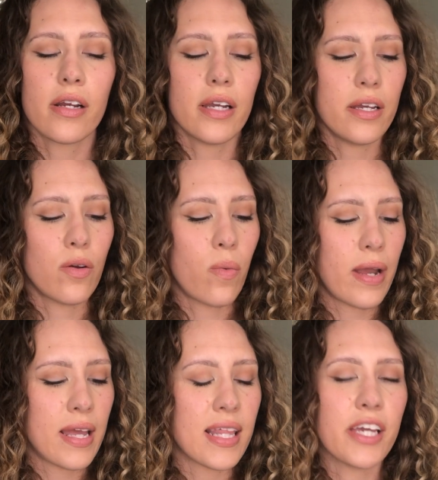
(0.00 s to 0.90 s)
in a way
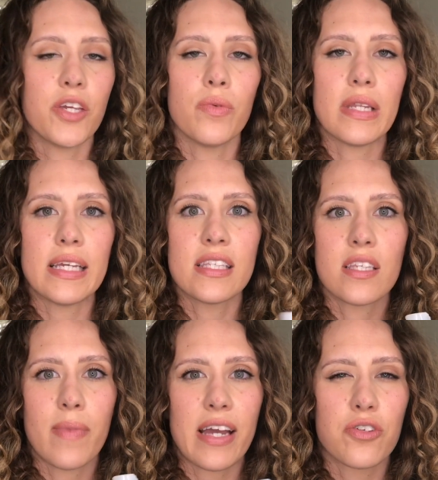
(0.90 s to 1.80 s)
that you need some
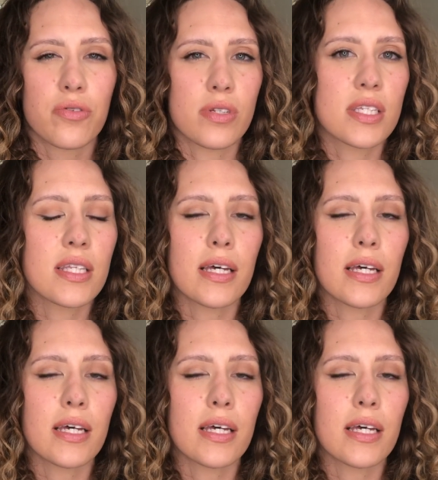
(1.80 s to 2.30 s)
extra slip.